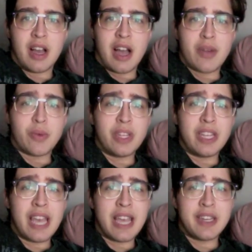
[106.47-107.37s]
I really
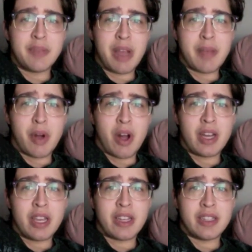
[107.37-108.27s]
hated my
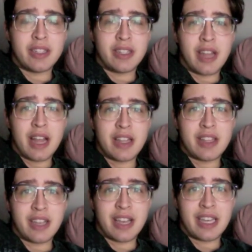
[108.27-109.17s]
body and did
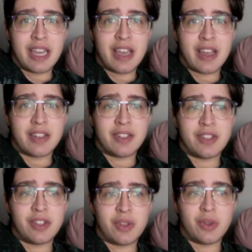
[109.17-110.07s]
anything I can
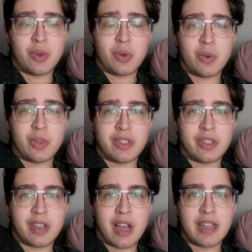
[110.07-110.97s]
to
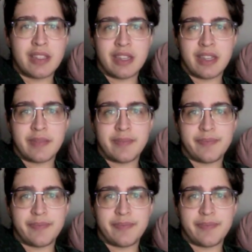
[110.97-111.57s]
disguise it.